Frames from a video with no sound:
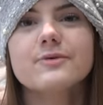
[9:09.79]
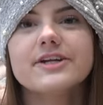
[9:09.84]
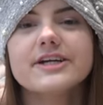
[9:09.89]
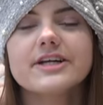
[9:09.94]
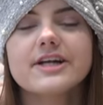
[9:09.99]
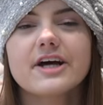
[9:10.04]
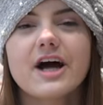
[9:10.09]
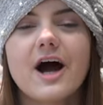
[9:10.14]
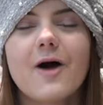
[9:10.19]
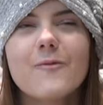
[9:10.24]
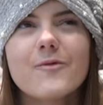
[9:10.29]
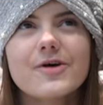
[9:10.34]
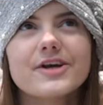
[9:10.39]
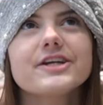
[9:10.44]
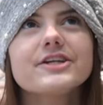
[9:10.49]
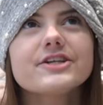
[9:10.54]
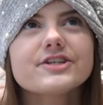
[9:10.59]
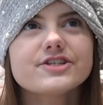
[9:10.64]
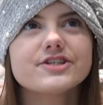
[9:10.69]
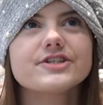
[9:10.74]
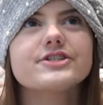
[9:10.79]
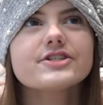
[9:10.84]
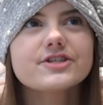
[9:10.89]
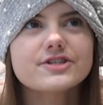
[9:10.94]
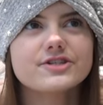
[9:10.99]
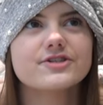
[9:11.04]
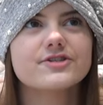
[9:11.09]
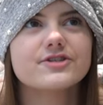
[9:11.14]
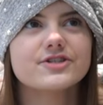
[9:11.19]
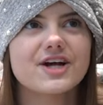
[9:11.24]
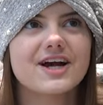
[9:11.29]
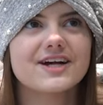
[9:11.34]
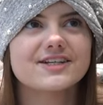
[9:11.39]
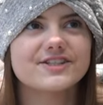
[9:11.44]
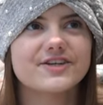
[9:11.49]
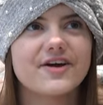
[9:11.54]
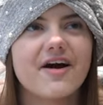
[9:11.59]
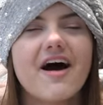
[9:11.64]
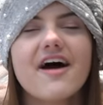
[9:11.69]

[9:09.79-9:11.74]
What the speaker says: I wanted a Juicy Couture tracksuit.